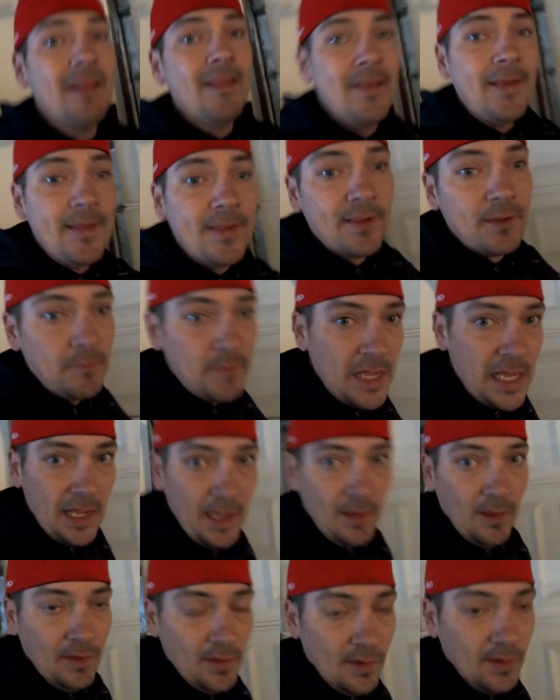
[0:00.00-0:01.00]
this
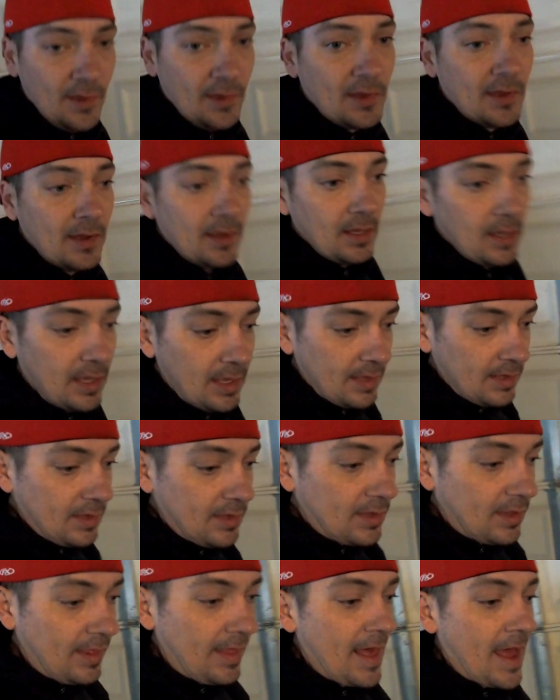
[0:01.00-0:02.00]
means
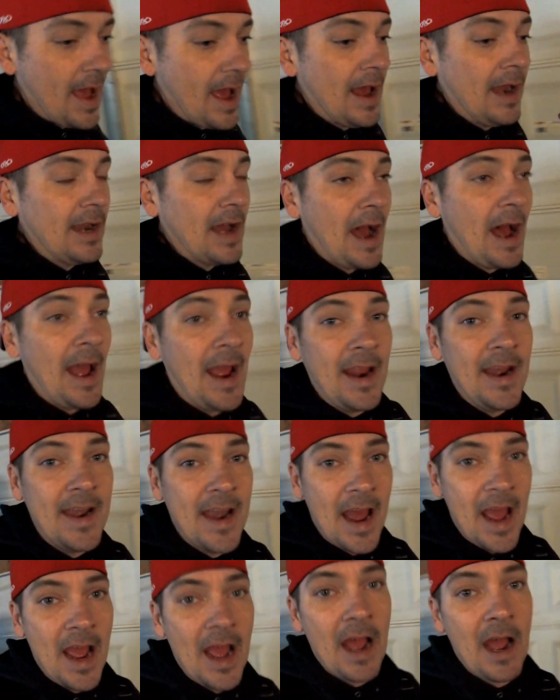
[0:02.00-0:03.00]
is that I
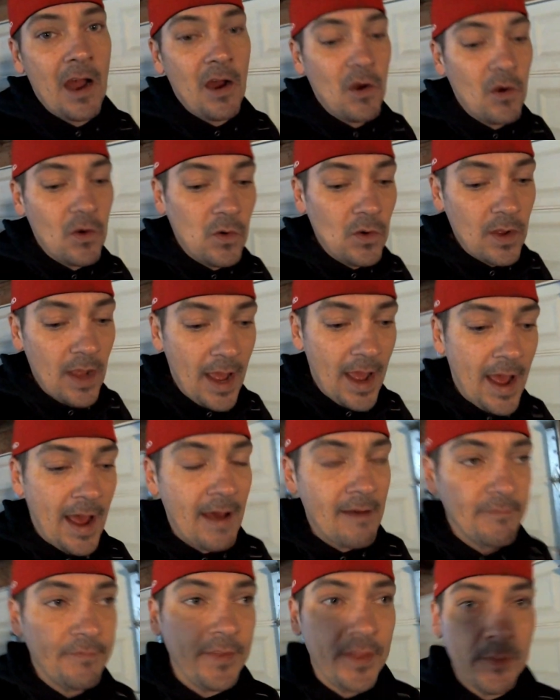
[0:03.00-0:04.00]
now
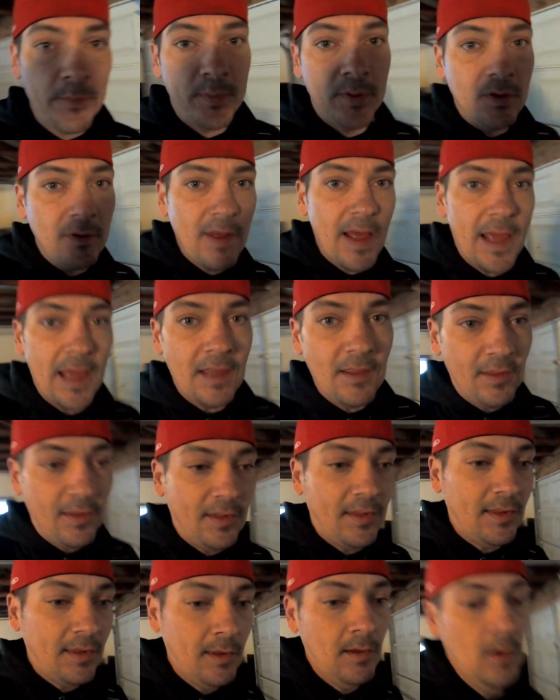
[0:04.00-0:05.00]
have the
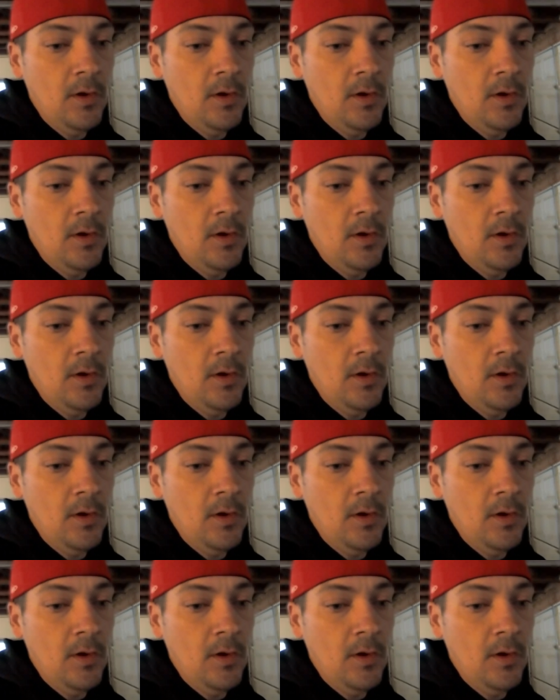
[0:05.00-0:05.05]
place